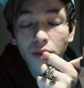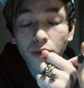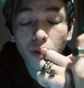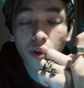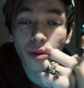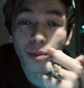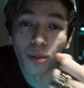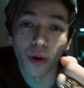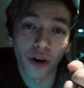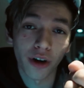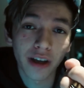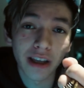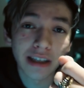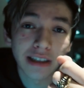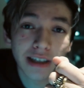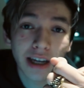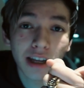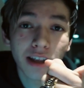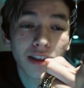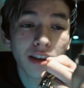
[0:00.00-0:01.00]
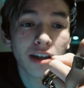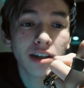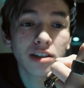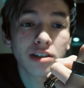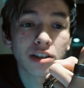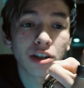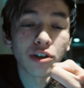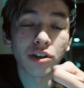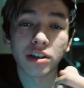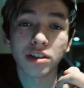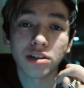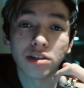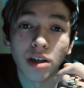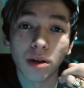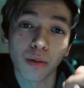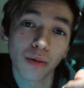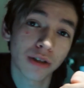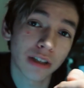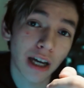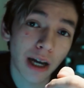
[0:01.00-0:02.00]
for the marketing side of things, there is
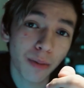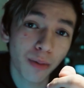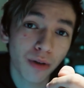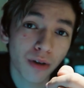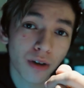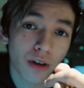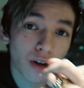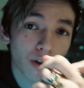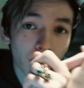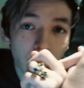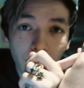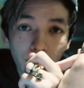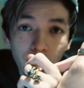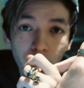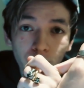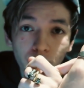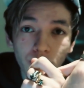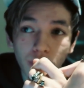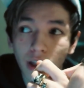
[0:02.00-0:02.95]
Double Tap, okay?